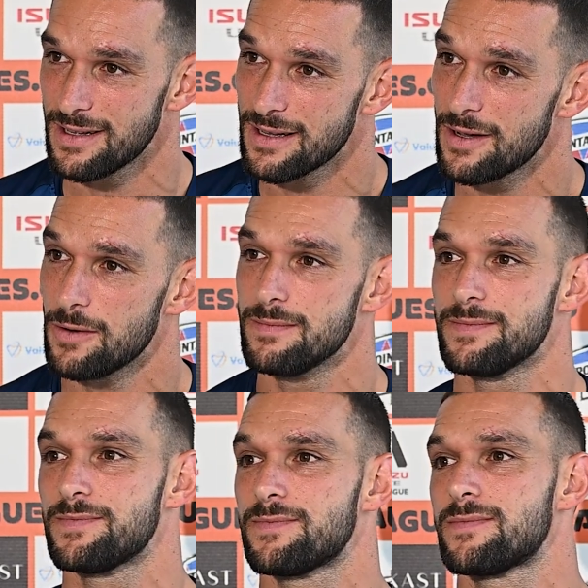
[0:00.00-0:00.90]
One last
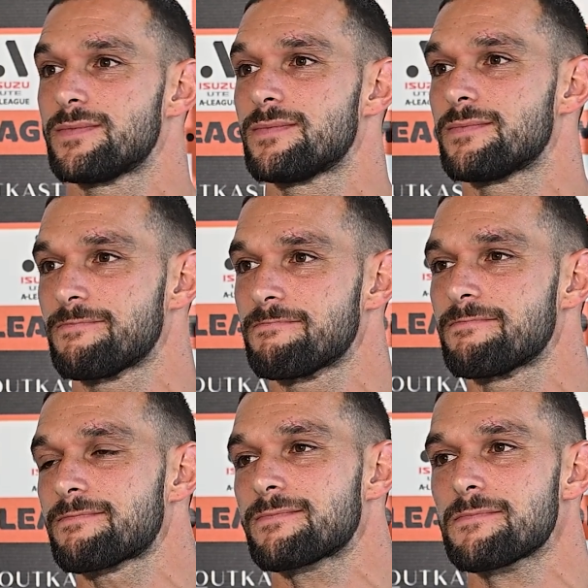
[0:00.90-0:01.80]
one for you, Jack. The
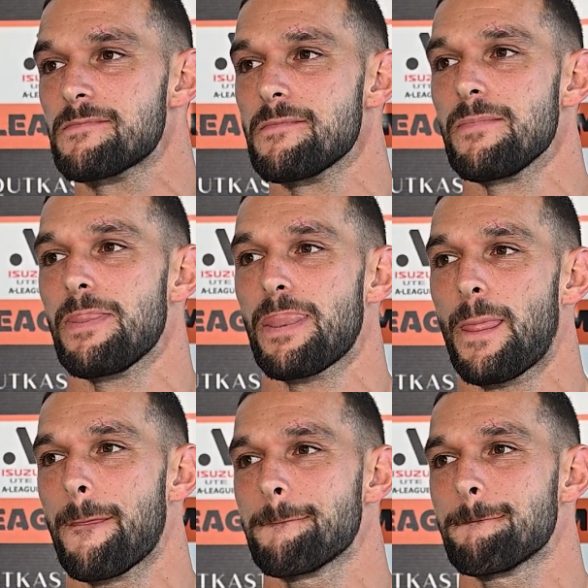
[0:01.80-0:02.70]
big game for you
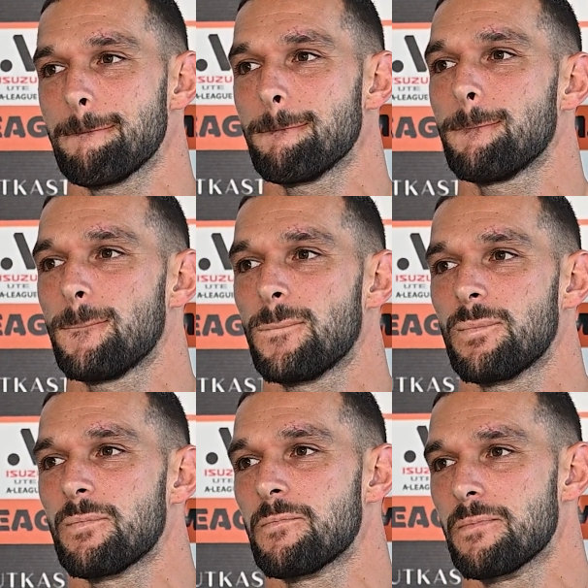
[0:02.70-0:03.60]
tomorrow. We play
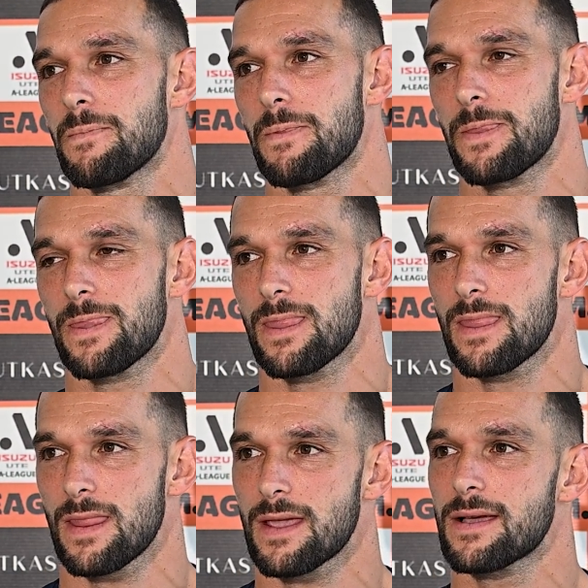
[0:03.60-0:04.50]
250th
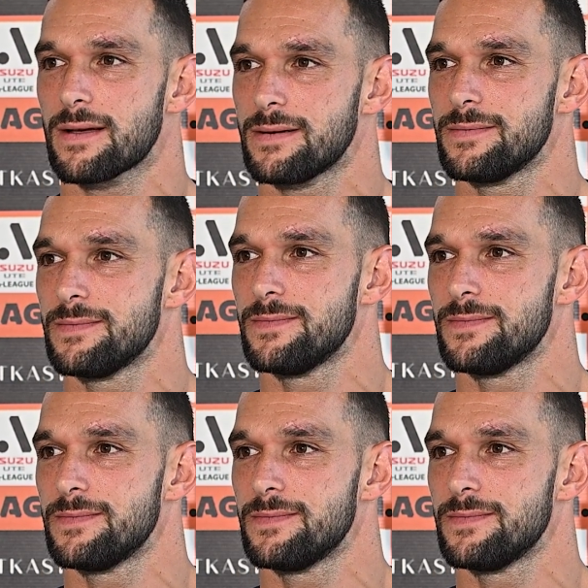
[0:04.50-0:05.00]
Brisbane Roar